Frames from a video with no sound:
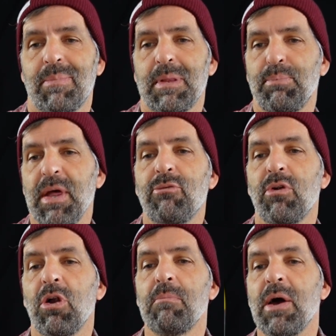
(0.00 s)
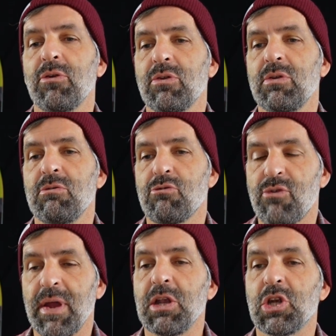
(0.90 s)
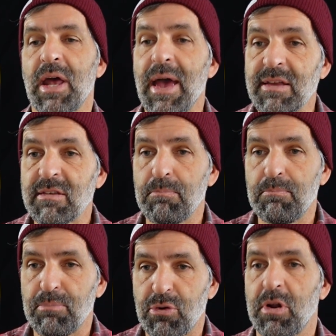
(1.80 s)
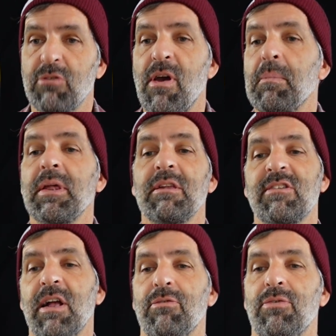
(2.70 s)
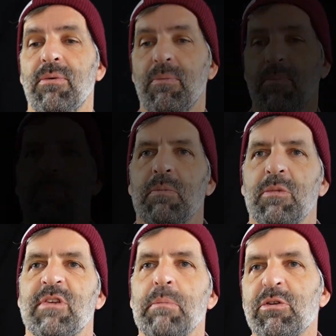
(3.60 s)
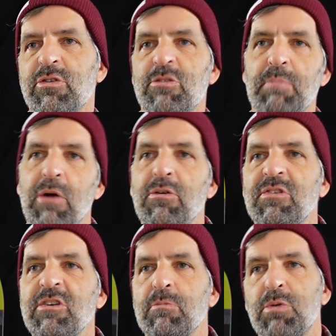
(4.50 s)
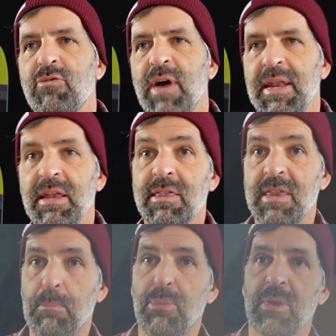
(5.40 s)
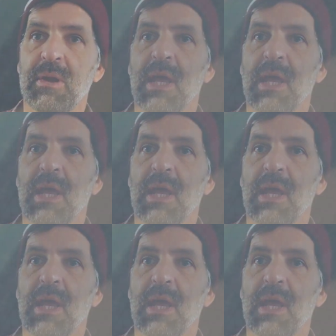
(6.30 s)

the Playful All-Mountain range as a product family itself. Semi-transparencies are providing depth and